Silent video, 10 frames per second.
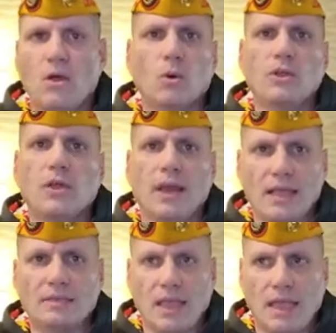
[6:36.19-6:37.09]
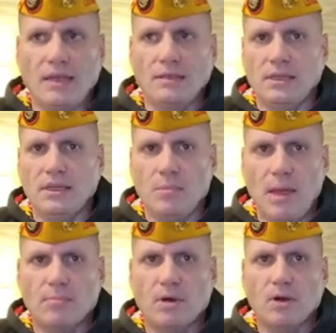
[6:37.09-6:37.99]
or you can ask any league
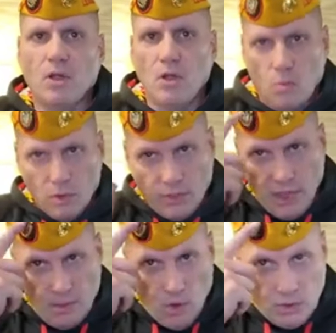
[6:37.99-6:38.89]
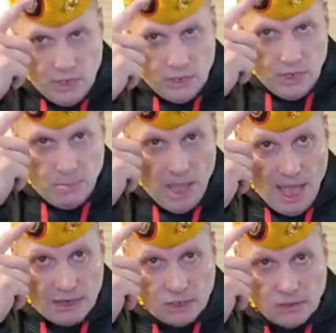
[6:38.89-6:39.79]
member with the MODD
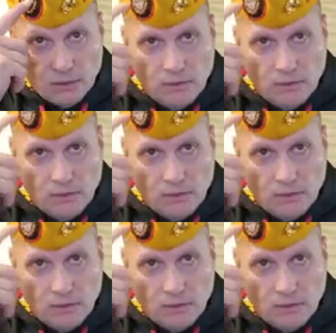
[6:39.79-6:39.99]
patch